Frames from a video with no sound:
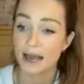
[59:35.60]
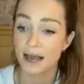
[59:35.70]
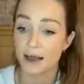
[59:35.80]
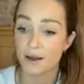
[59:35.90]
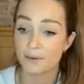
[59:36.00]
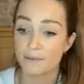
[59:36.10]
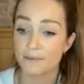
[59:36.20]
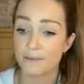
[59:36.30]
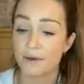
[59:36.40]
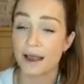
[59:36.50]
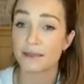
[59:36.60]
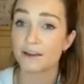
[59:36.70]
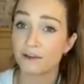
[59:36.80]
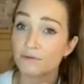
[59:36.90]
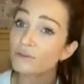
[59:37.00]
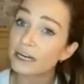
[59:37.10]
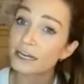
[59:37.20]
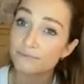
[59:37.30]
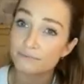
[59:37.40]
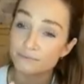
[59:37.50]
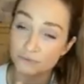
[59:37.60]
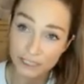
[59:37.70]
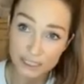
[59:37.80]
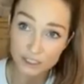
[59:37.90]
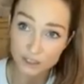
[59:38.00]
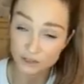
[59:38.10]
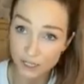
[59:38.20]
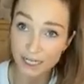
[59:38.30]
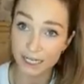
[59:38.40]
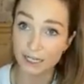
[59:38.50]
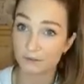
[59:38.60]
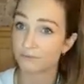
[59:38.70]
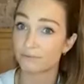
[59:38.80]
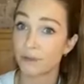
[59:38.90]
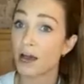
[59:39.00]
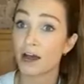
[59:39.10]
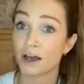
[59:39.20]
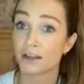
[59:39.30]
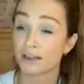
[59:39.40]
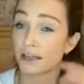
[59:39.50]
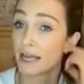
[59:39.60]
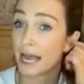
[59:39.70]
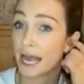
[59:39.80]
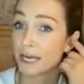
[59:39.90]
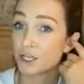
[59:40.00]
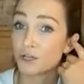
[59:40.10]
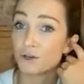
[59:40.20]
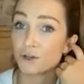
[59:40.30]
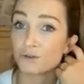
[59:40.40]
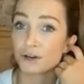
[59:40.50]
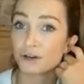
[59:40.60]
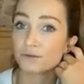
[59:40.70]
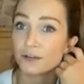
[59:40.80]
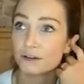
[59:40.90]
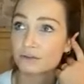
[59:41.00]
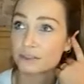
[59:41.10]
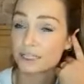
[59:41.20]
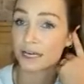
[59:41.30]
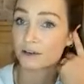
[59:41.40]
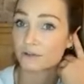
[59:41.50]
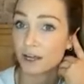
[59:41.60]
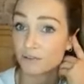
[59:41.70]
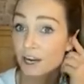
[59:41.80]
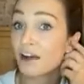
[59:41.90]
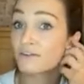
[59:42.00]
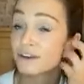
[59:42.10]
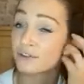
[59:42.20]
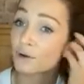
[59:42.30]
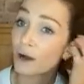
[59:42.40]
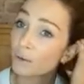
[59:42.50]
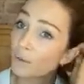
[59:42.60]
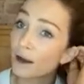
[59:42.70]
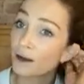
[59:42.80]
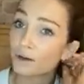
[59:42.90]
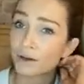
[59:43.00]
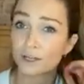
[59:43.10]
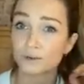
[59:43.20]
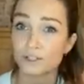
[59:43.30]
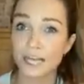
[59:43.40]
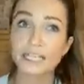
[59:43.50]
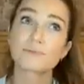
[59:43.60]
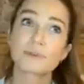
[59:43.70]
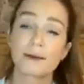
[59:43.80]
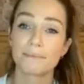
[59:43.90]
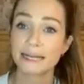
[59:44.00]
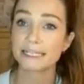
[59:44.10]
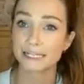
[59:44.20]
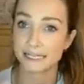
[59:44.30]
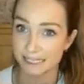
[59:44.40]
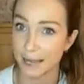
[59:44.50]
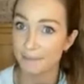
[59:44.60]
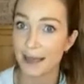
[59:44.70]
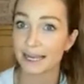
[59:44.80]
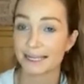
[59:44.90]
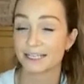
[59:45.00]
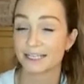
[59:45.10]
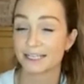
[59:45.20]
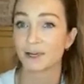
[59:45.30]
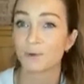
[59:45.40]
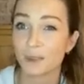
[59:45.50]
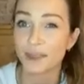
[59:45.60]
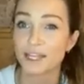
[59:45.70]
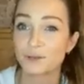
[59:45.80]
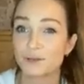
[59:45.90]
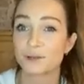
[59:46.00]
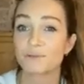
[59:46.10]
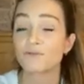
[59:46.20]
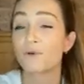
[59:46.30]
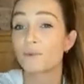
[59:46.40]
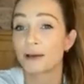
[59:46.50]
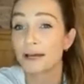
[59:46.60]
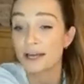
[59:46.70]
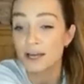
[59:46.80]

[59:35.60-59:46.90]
and then you have a really, really tricky birth, and you're in a real state of like recovery for quite a while, and you're desperate mentally to get back into doing all the things you were doing before, but